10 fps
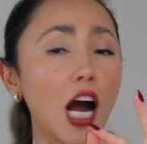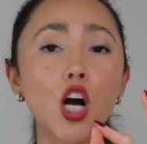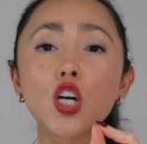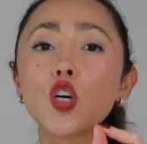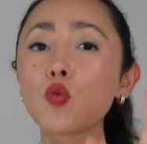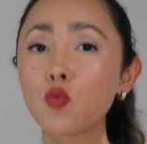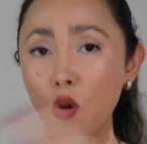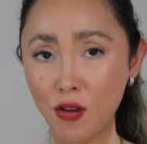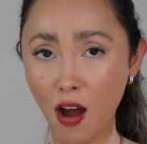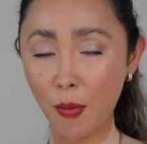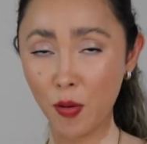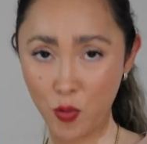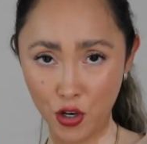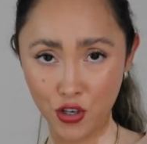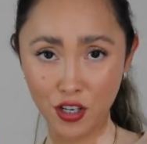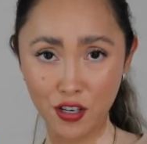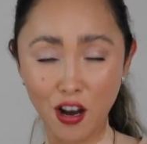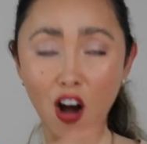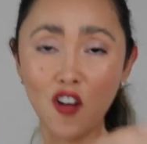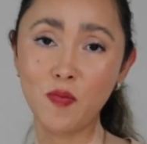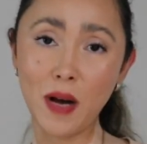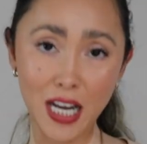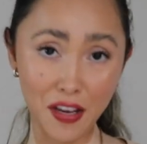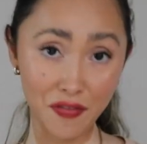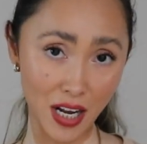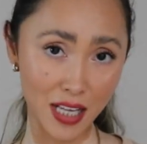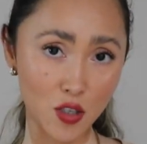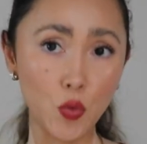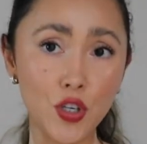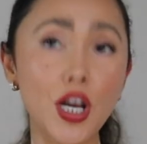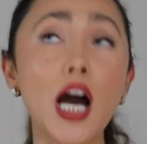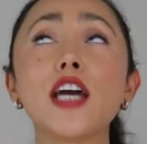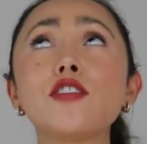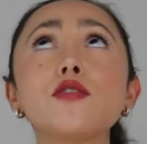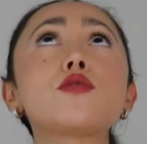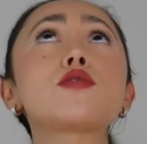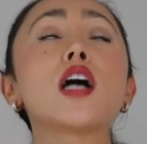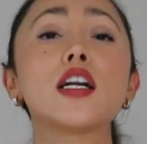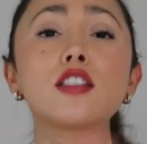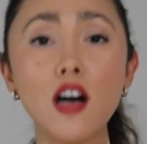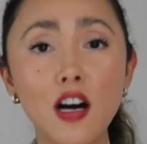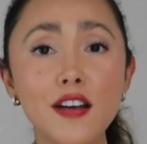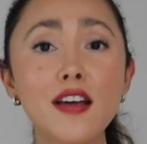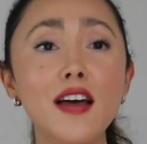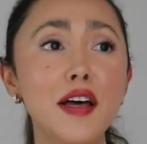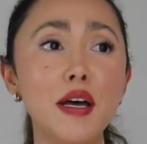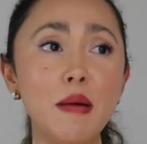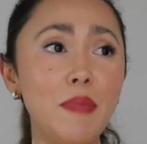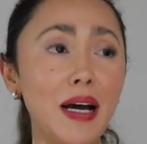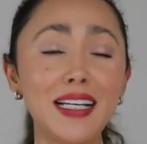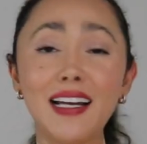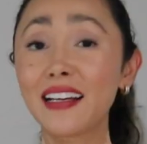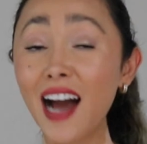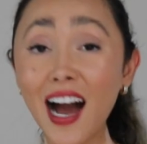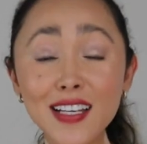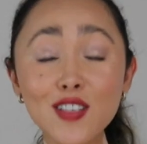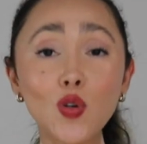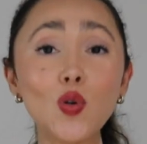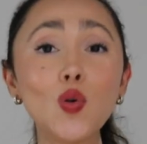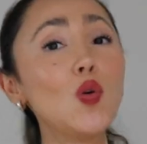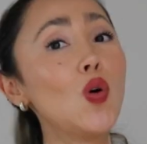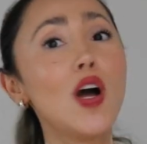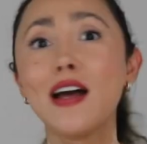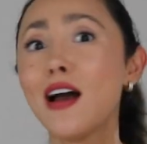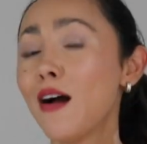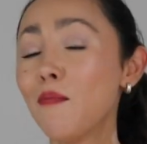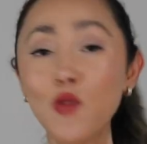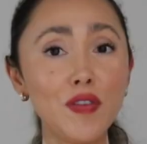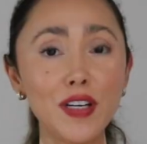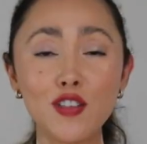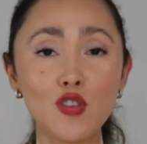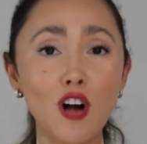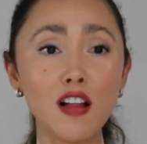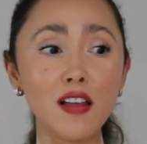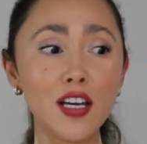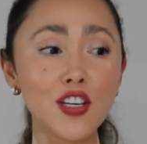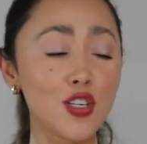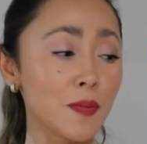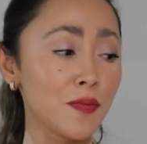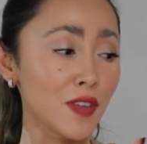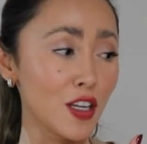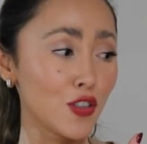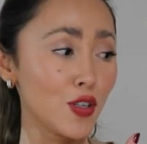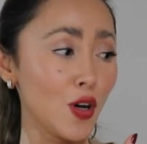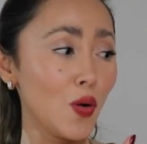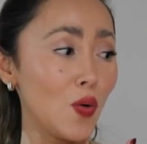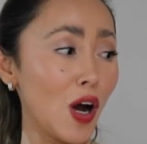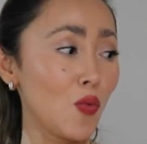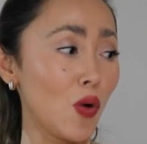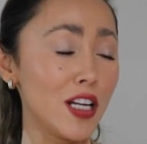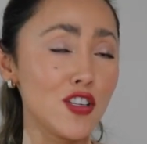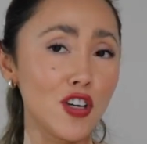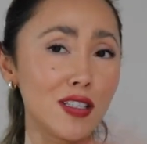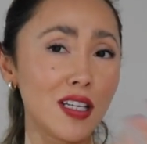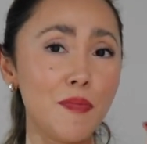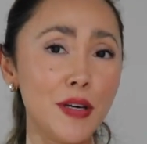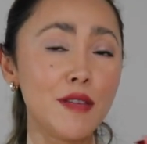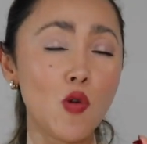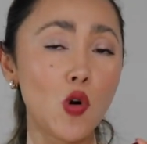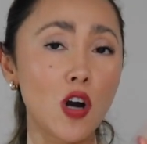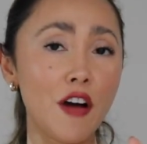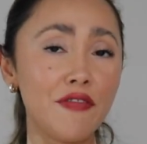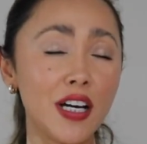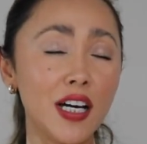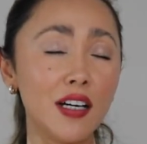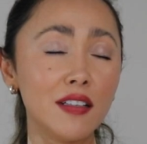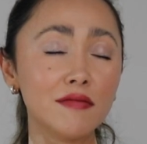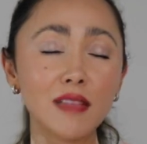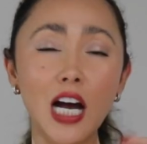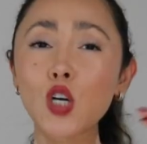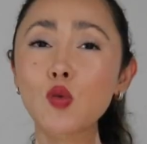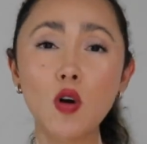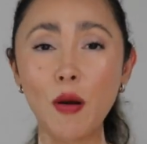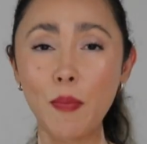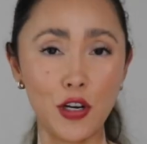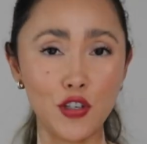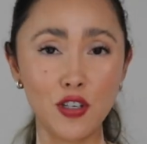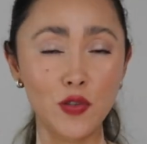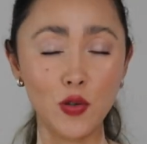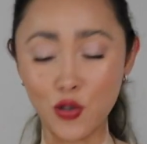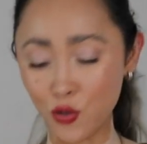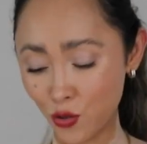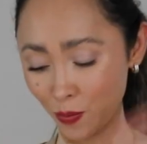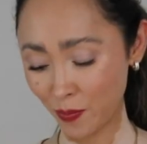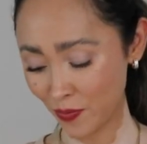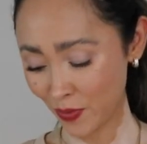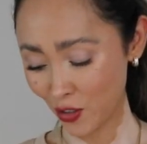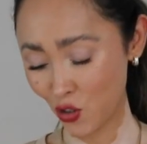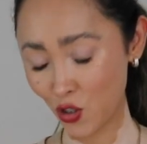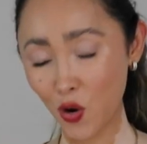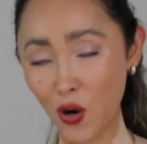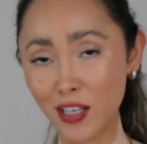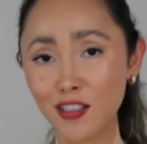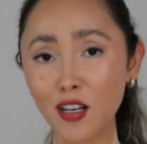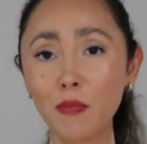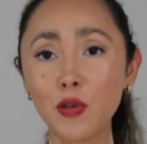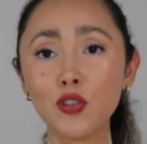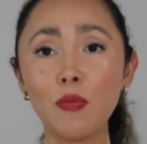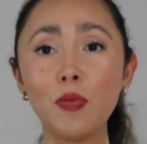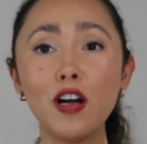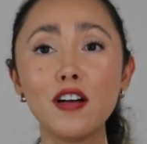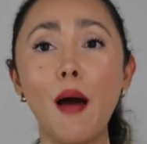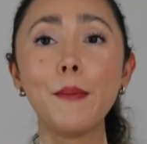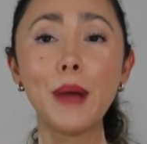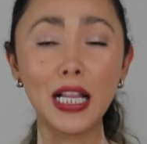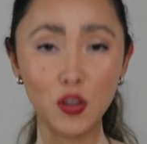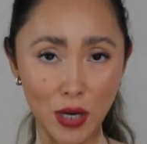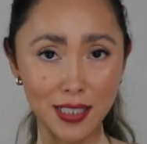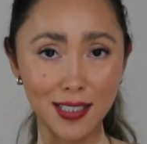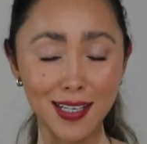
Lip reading: a grown-up version of ballet flats, which I used a ton back in like high school, moving into college. So I wanted just a bit more of a grown-up version of those shoes. So I stumbled upon Ballerina.